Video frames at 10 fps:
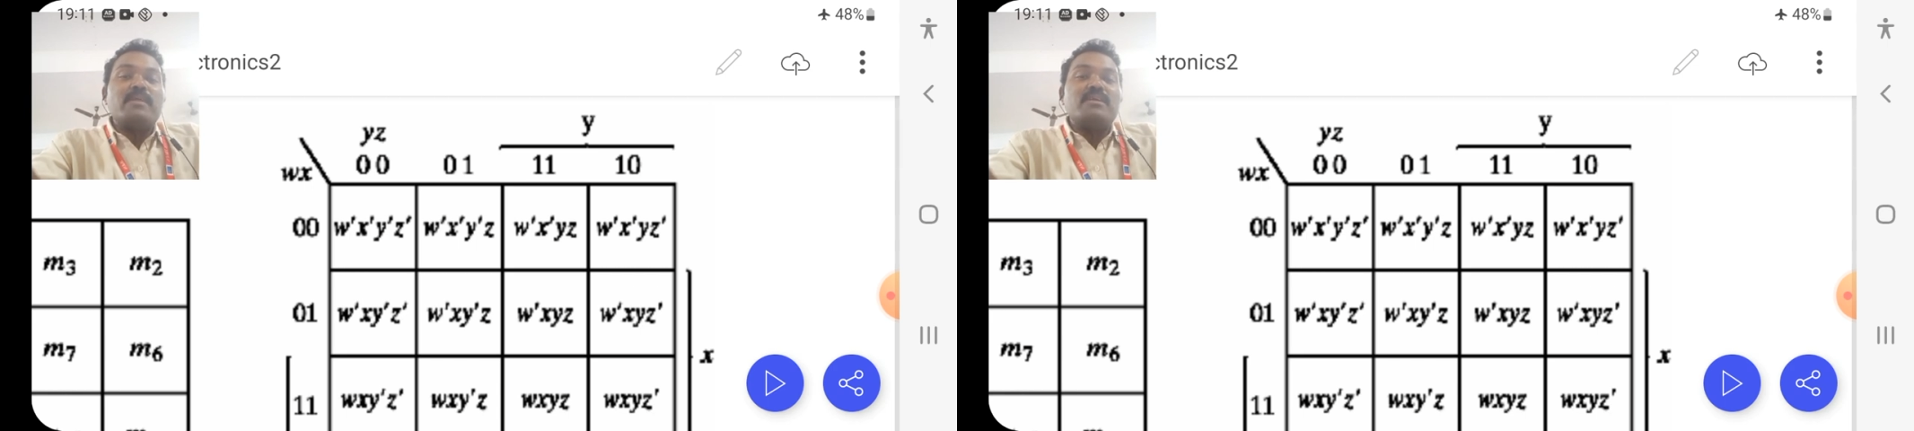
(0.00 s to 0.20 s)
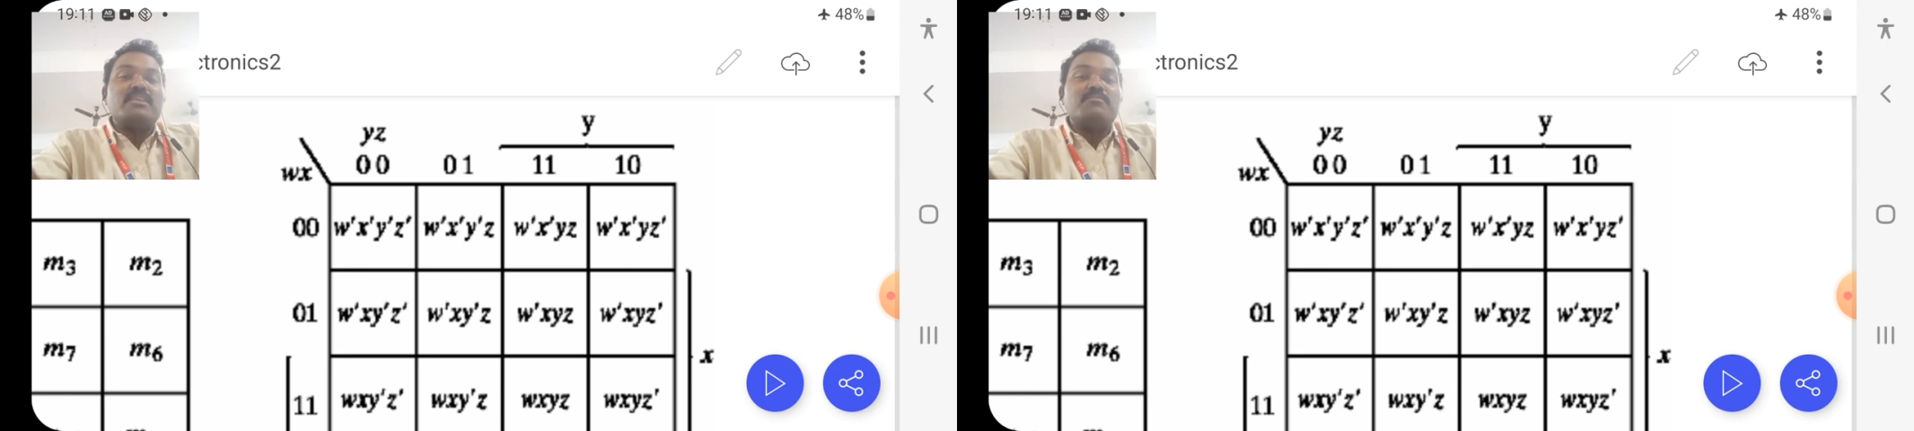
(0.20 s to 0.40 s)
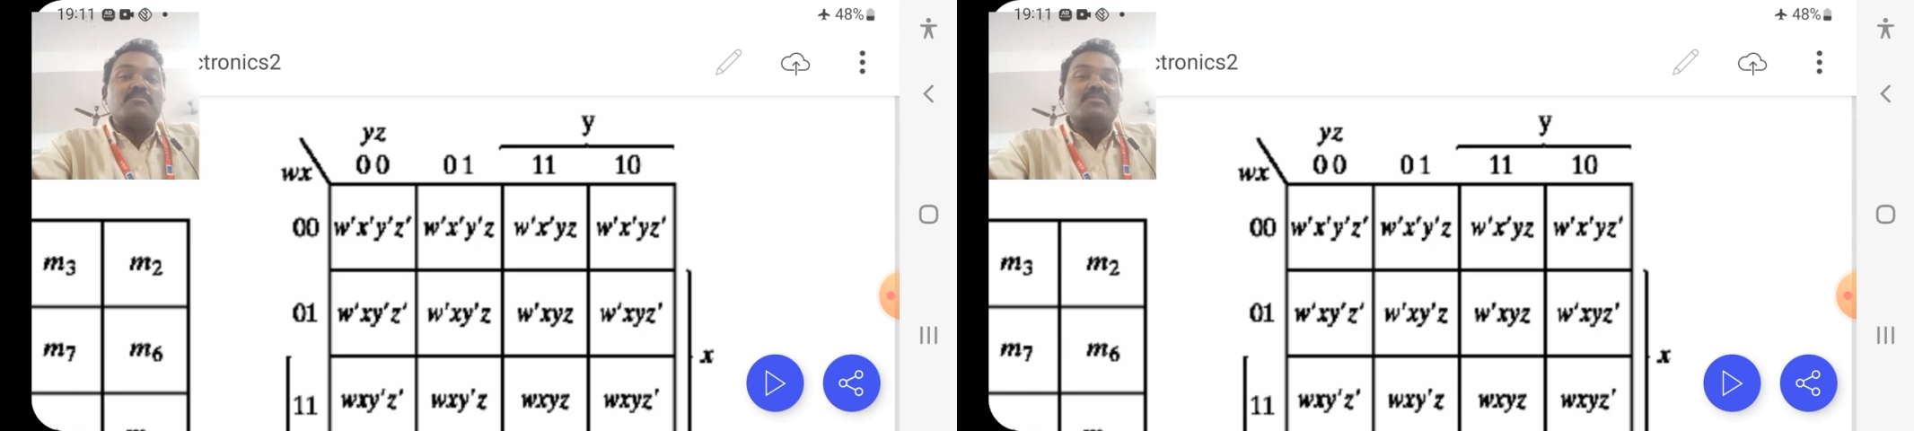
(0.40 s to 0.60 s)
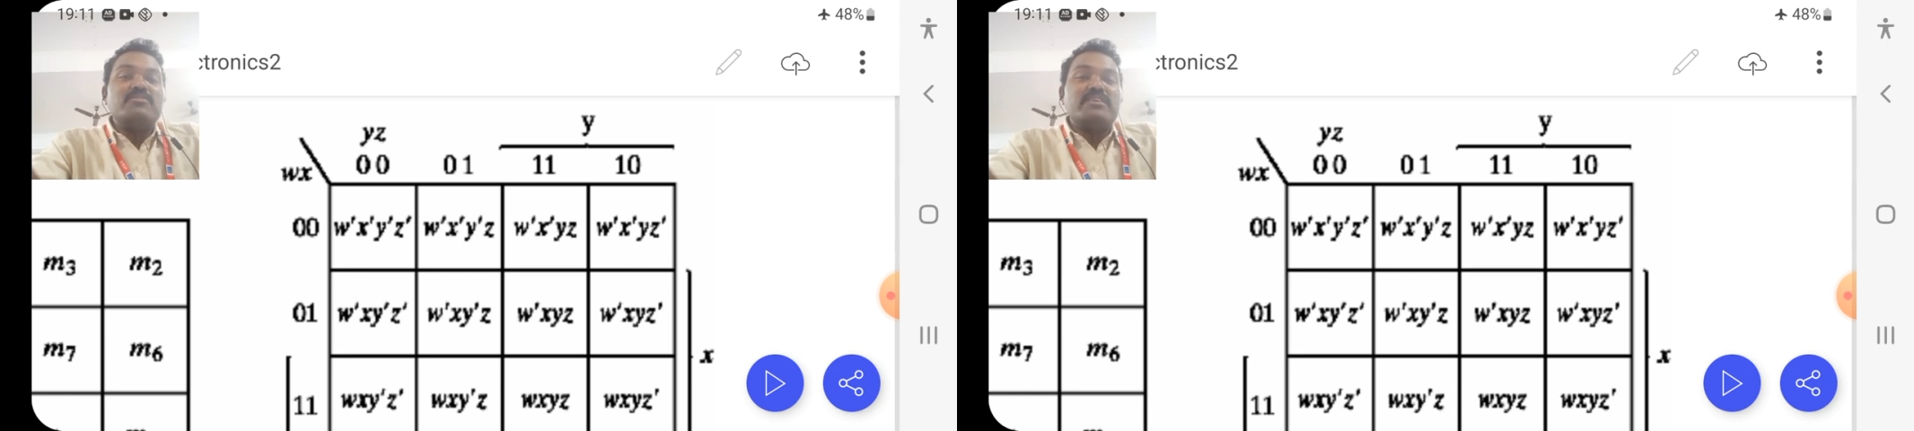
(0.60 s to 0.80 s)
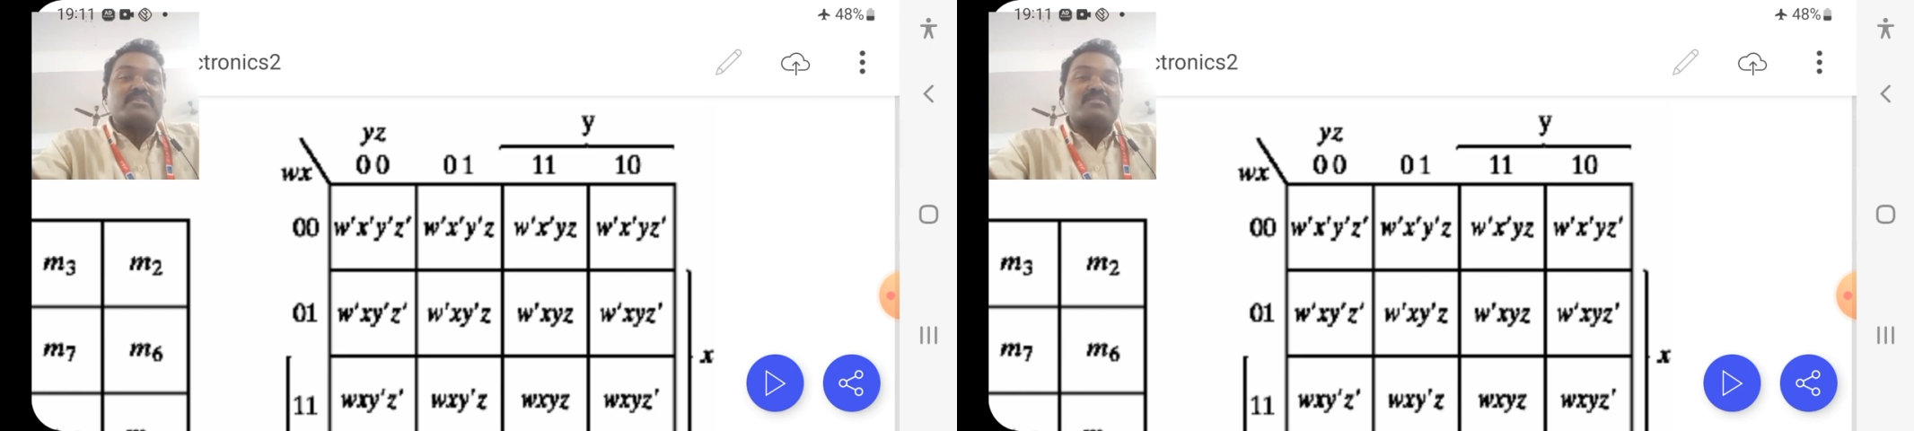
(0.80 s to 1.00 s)

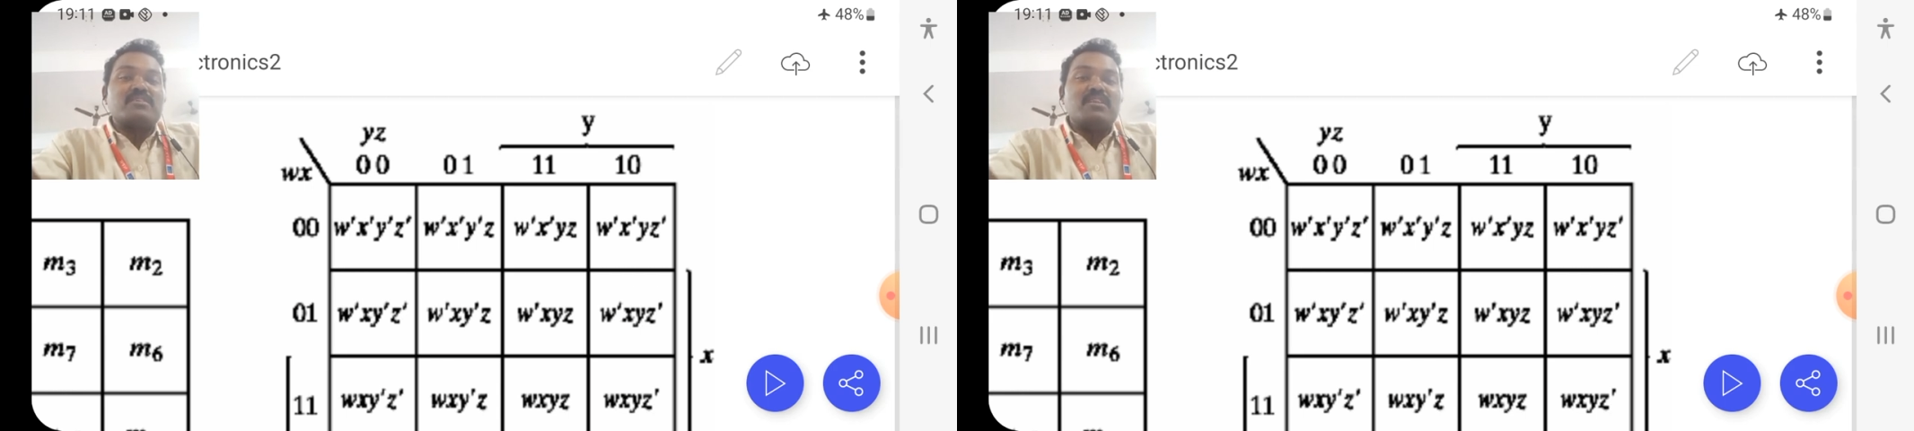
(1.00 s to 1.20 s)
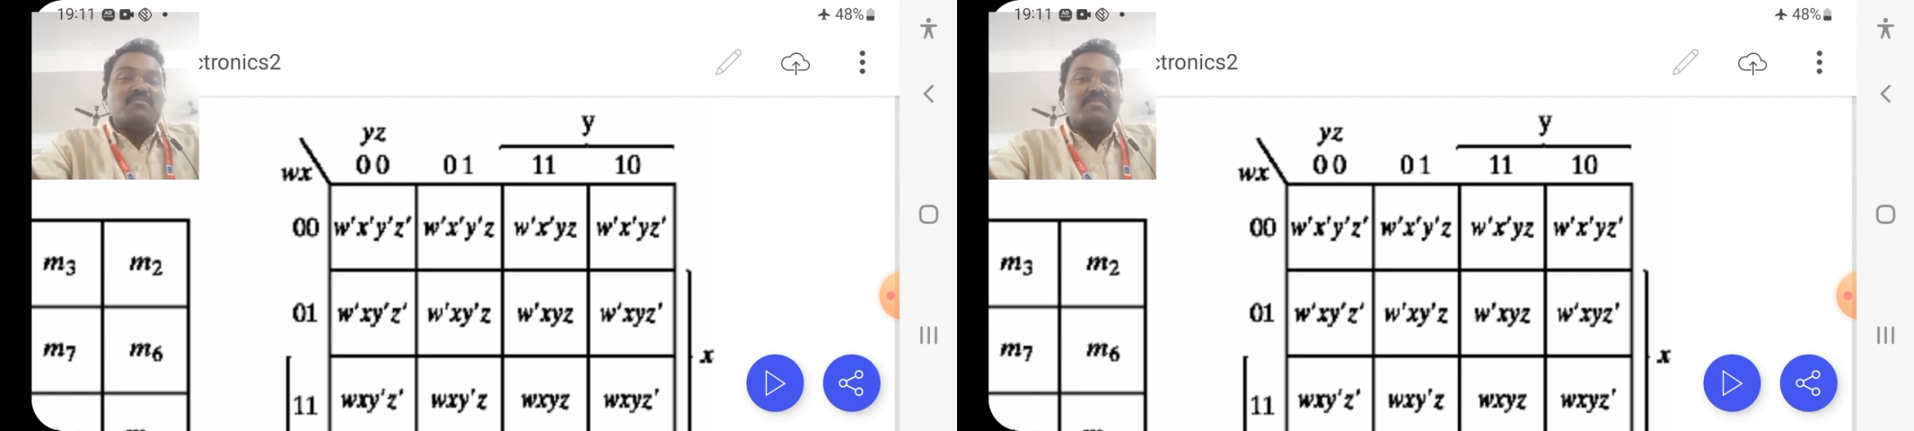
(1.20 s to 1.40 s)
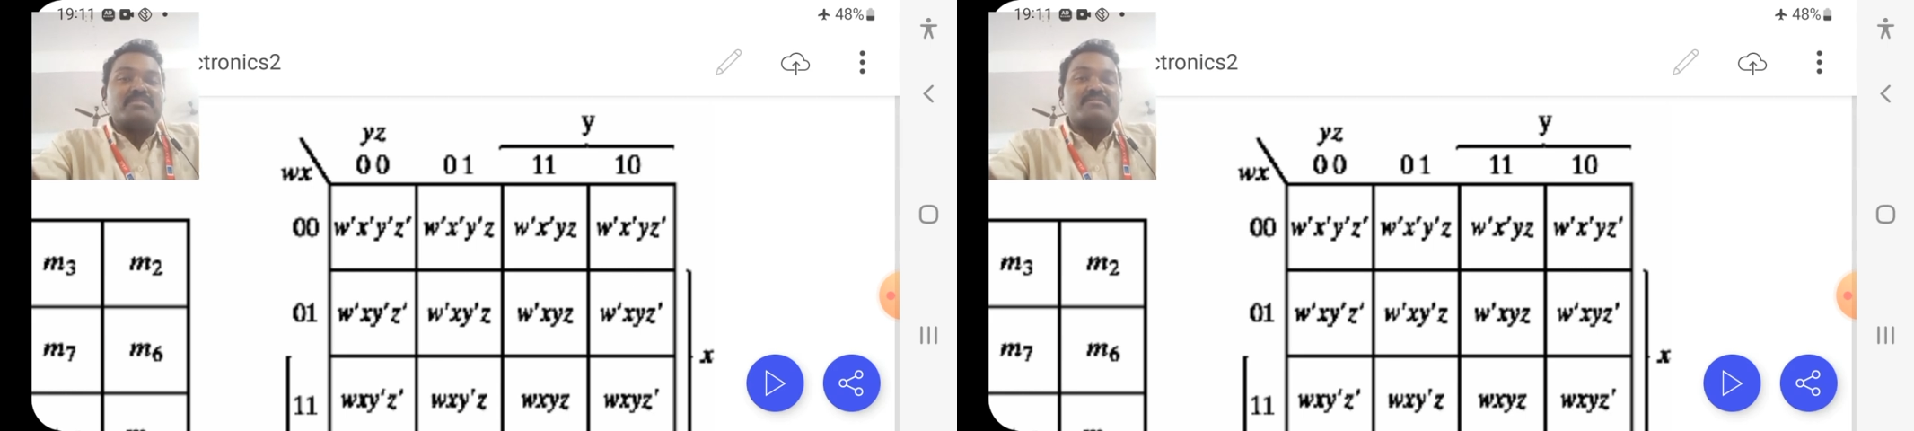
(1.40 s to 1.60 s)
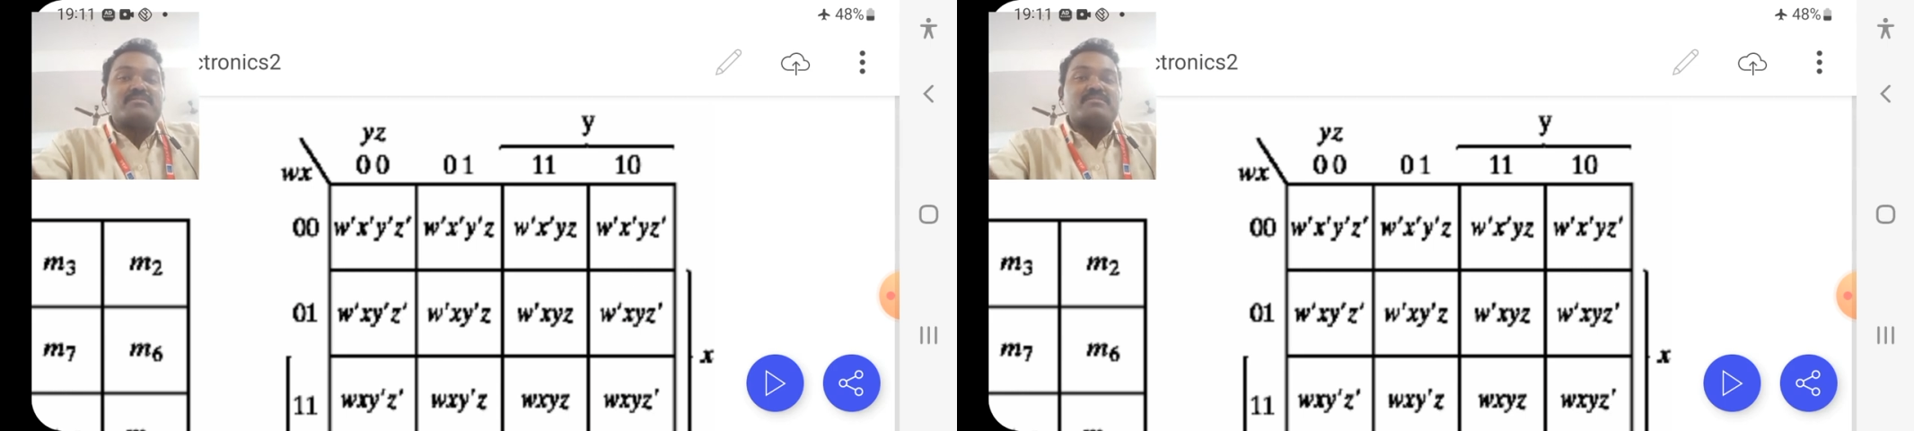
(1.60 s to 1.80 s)
WX column wise.